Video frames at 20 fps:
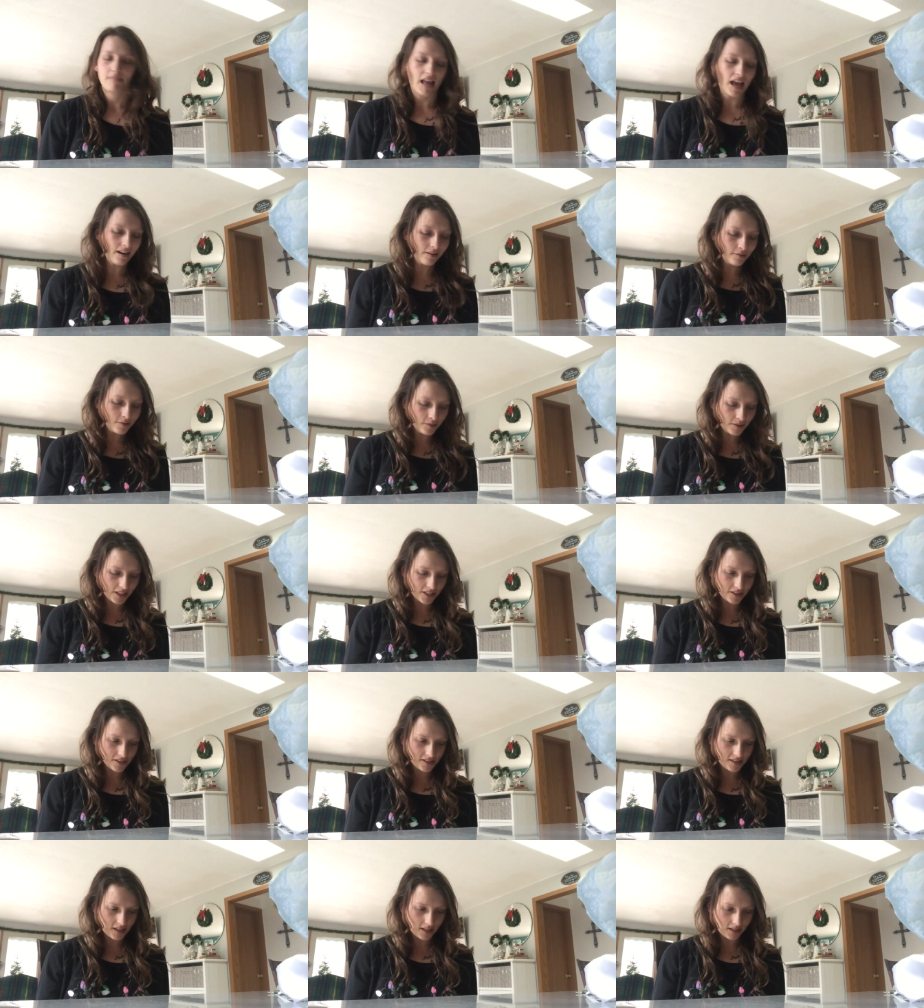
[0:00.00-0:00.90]
I don't know, I
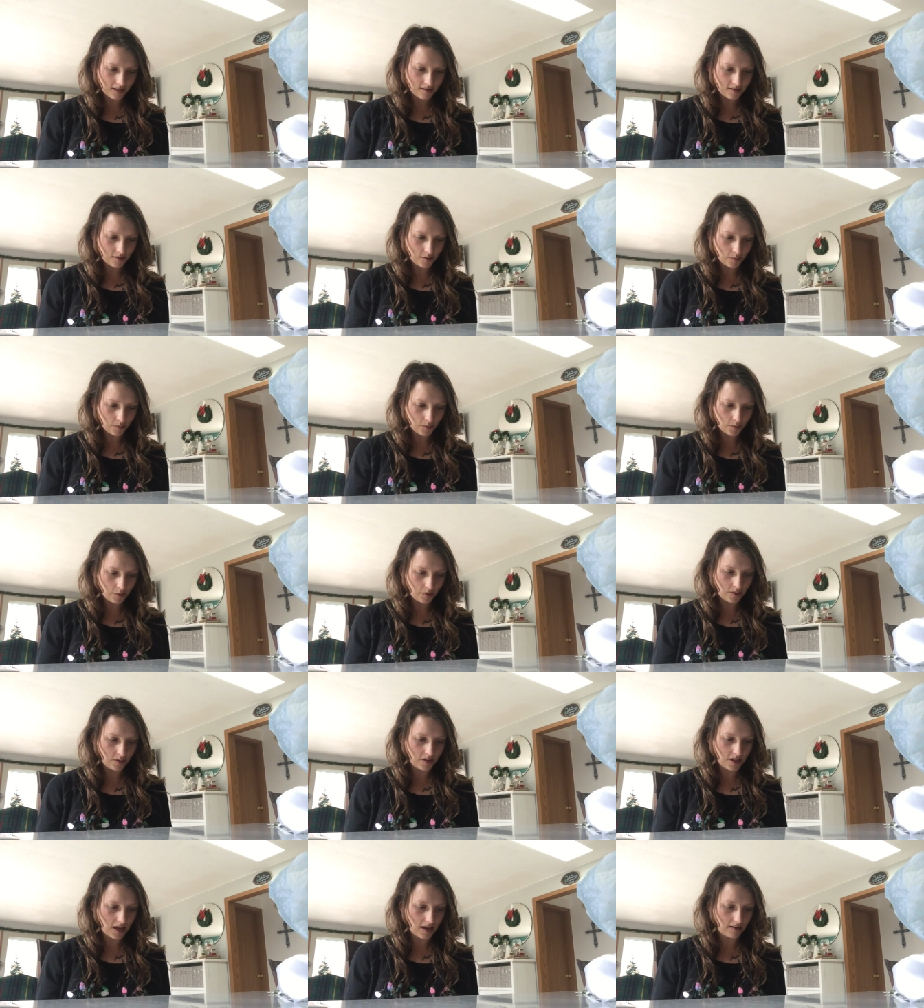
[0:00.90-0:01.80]
just think it's so
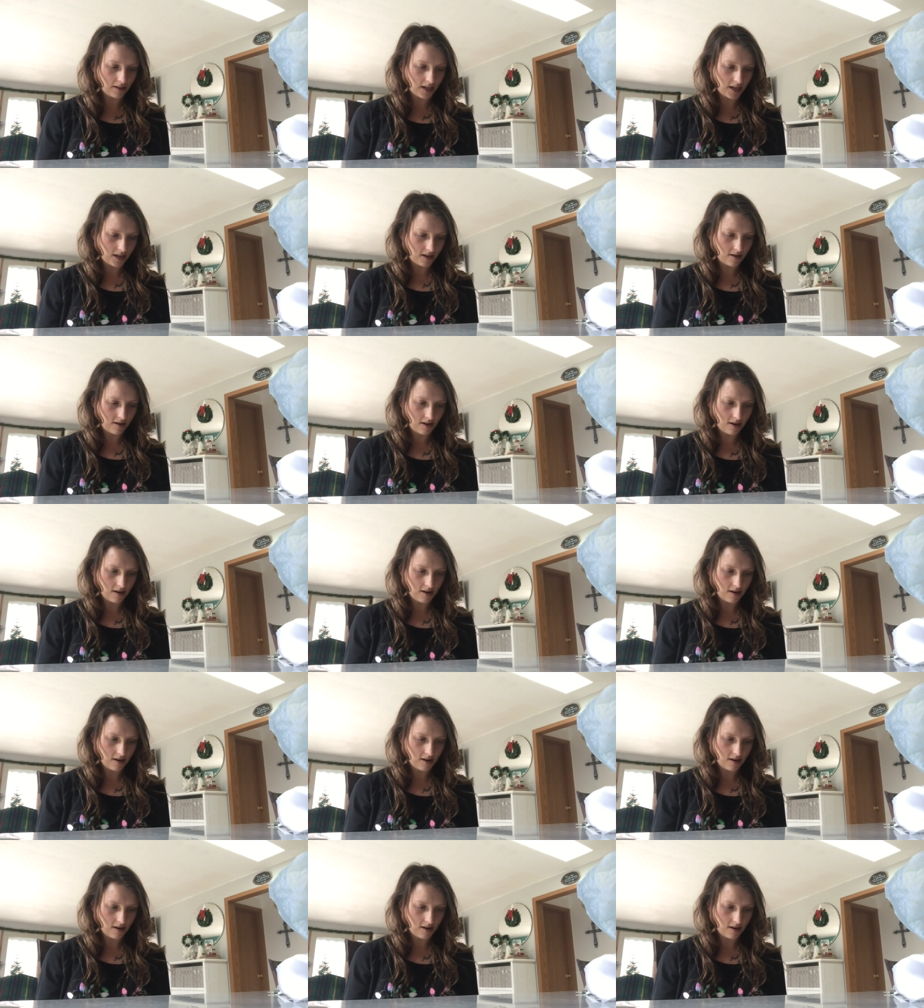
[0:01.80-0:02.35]
cool that like,